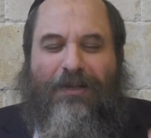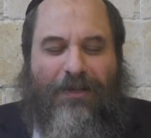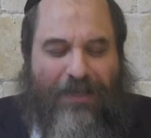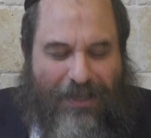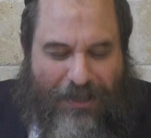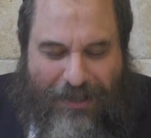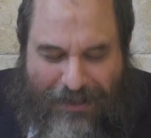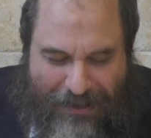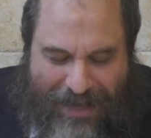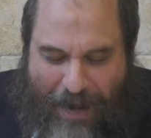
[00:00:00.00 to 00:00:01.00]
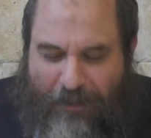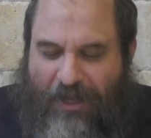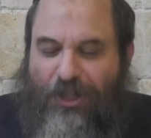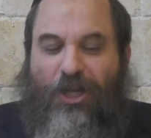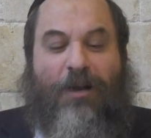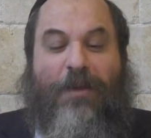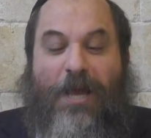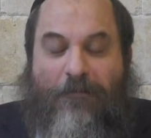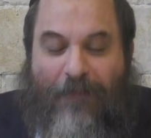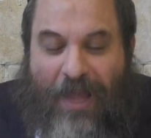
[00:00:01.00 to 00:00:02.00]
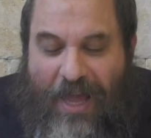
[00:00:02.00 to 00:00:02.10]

the camera didn't shut on me.